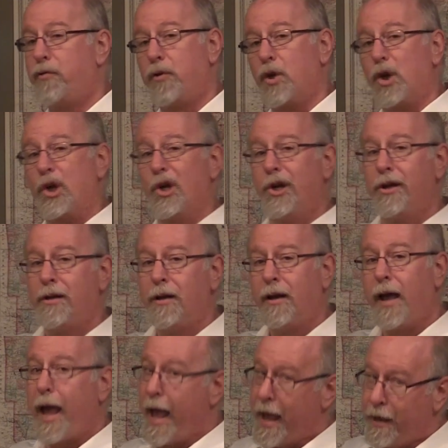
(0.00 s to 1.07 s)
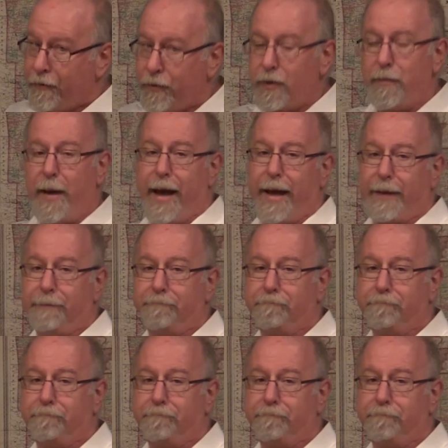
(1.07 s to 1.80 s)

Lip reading: for the good and for the bad.